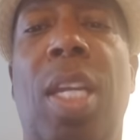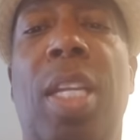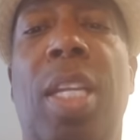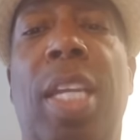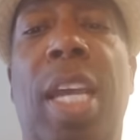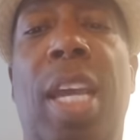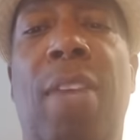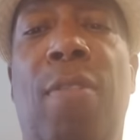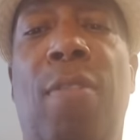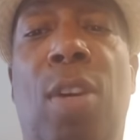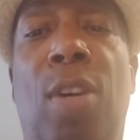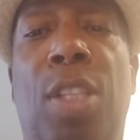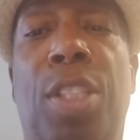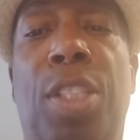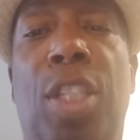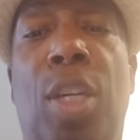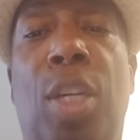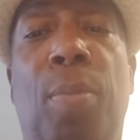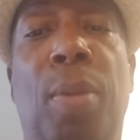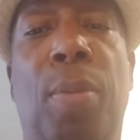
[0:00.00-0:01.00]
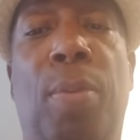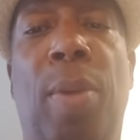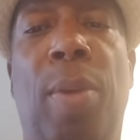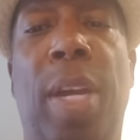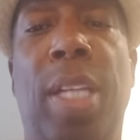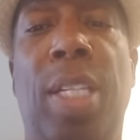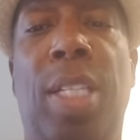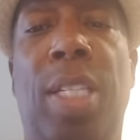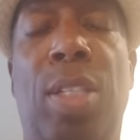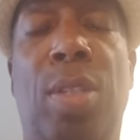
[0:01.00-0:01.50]
Yeah, Yvonne, she gonna be
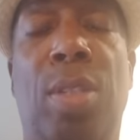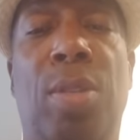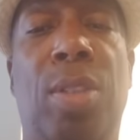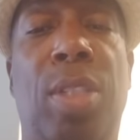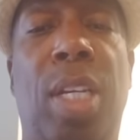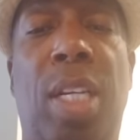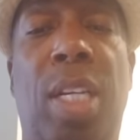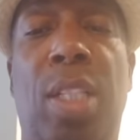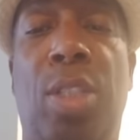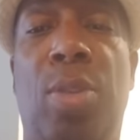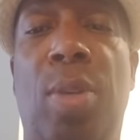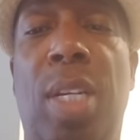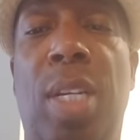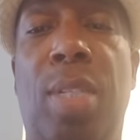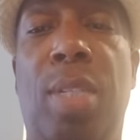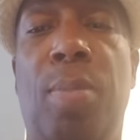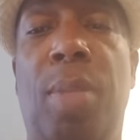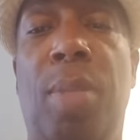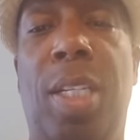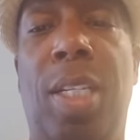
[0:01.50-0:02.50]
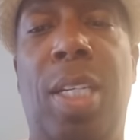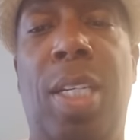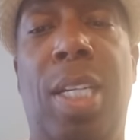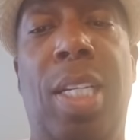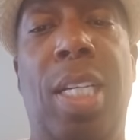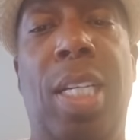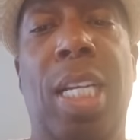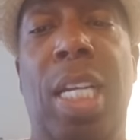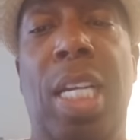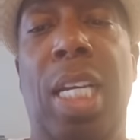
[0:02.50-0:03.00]
pregnant soon, child. Trust me, honey.